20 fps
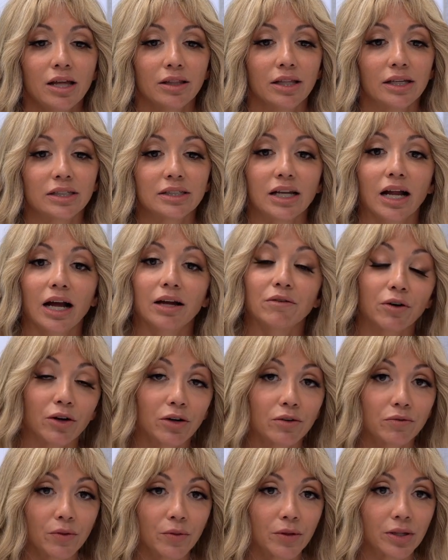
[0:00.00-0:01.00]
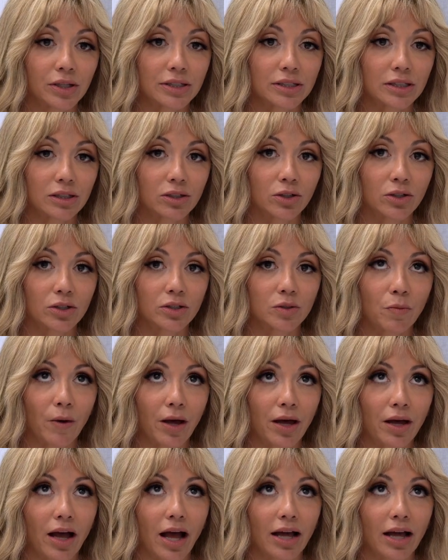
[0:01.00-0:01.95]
things that I've heard from the listeners. But